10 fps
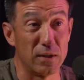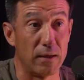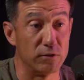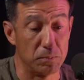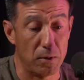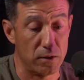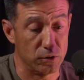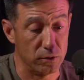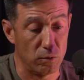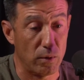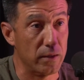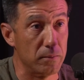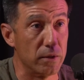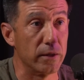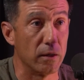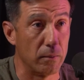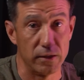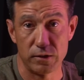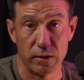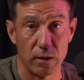I've sponsored the Hawaii Millionaire
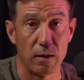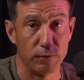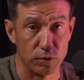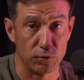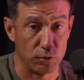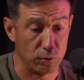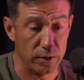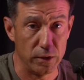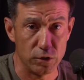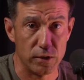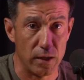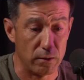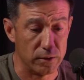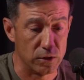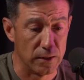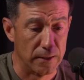Mindset Conference for 3 years now, is